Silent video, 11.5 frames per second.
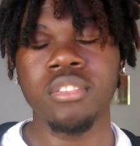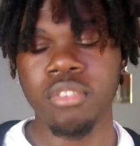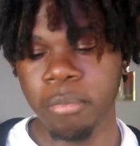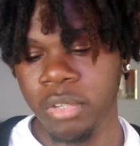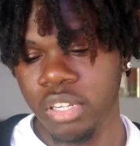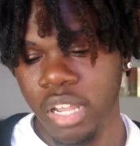you
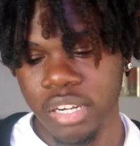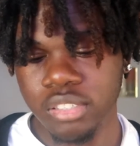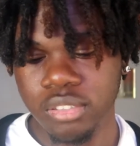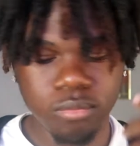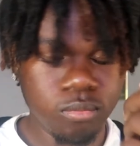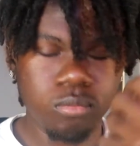feel me? And I
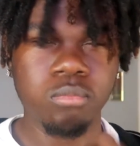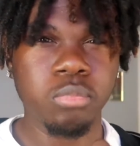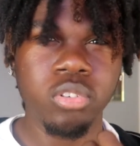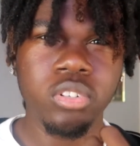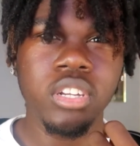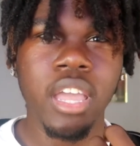just
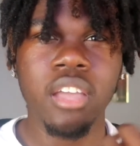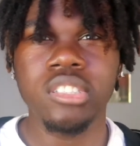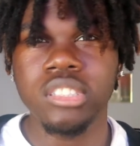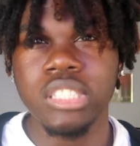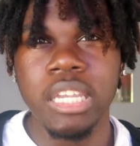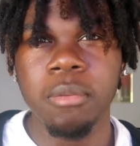pulled it down
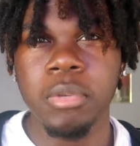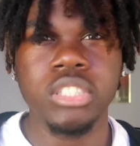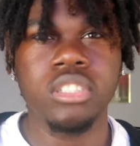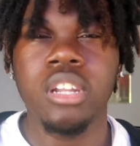just to take a picture,